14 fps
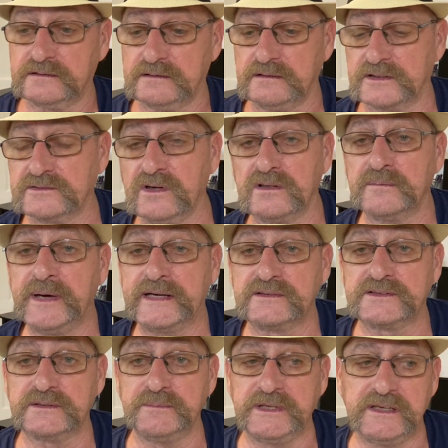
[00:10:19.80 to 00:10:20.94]
that's all that
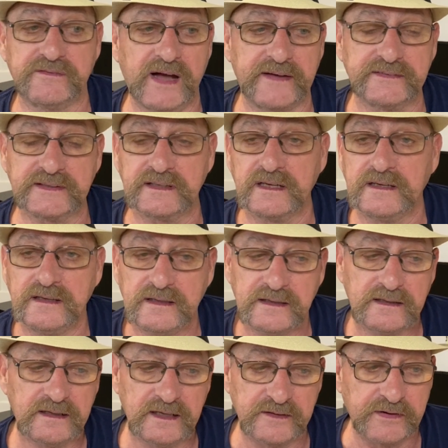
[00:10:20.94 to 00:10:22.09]
matters to me. If I have to
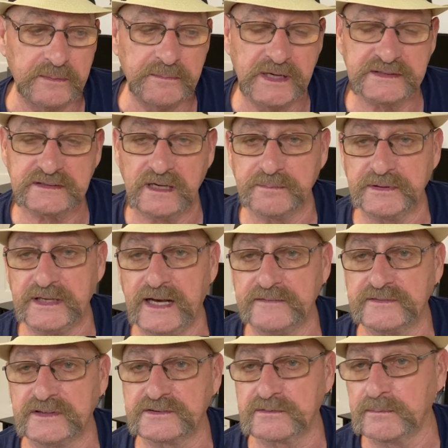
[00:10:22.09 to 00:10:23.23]
if I mess up and have
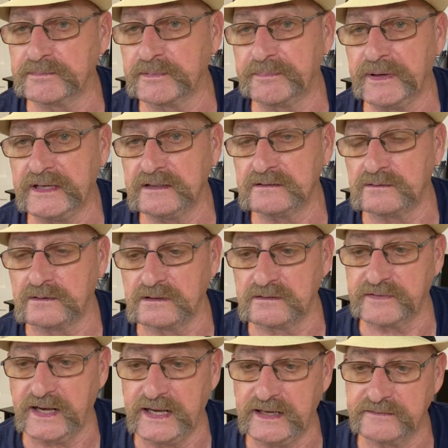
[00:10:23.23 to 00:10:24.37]
to strip the paint, or
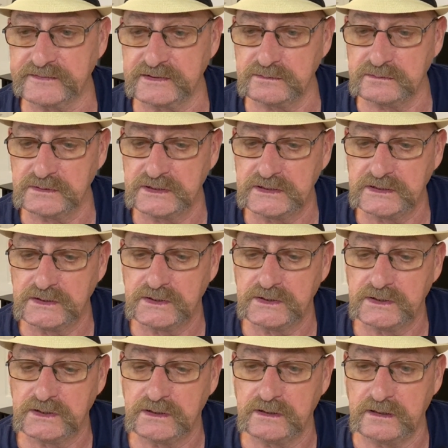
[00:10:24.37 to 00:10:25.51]
if I have to
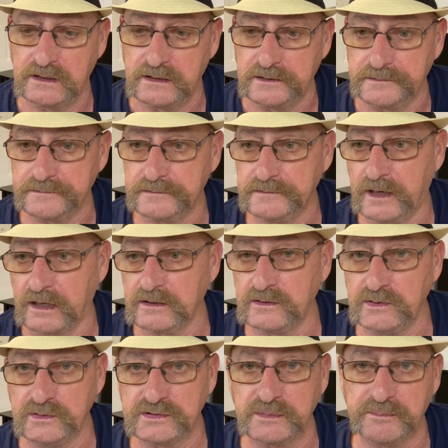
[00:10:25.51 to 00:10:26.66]
uh,
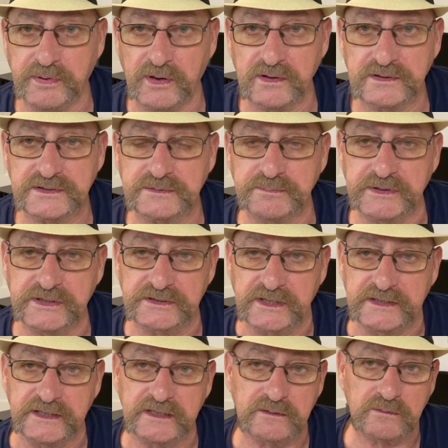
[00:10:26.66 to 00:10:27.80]
unglue some parts because I
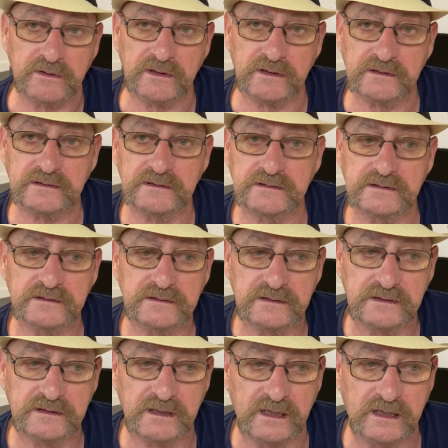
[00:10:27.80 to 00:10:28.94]
did it wrong,
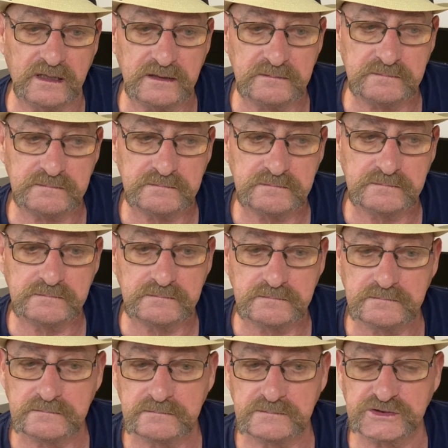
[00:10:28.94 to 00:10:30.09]
um,
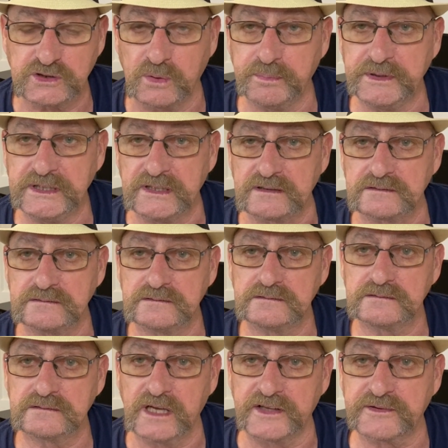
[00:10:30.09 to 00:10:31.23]
so be it.
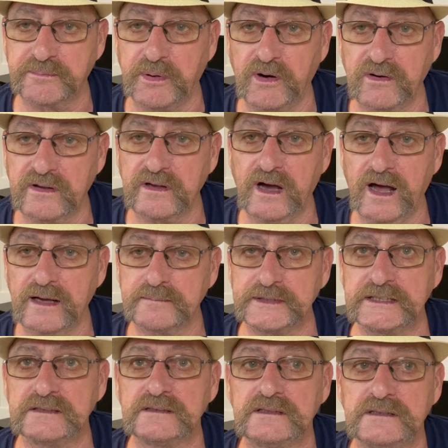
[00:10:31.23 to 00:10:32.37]
That's part of the hobby.